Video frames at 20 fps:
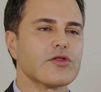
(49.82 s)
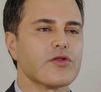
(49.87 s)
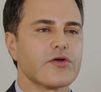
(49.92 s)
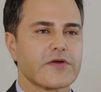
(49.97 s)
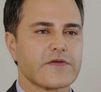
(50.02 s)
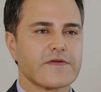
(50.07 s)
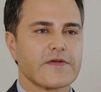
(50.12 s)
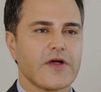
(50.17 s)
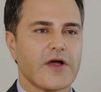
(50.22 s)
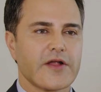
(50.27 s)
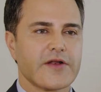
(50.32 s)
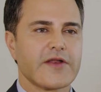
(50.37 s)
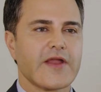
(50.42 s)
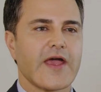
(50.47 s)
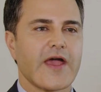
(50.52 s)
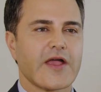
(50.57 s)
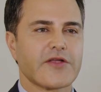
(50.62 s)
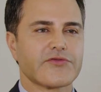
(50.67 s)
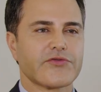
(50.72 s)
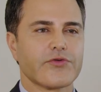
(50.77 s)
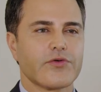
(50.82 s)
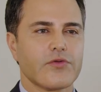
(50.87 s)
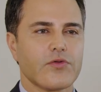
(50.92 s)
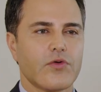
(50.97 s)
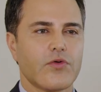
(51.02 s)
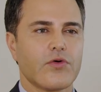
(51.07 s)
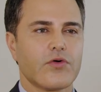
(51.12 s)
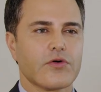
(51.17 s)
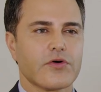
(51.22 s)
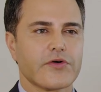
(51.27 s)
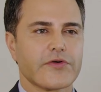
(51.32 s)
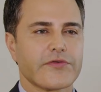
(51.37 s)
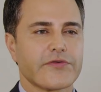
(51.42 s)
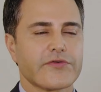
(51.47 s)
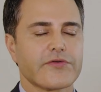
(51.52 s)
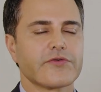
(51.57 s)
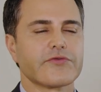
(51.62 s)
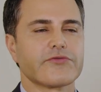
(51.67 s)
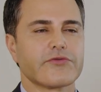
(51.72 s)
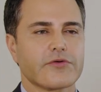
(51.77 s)
looks unnatural or
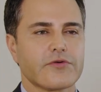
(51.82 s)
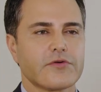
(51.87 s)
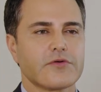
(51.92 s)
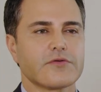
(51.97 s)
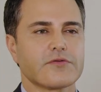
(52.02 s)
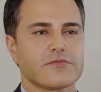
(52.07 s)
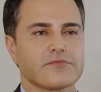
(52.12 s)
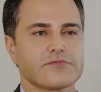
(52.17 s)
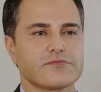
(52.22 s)
surgical.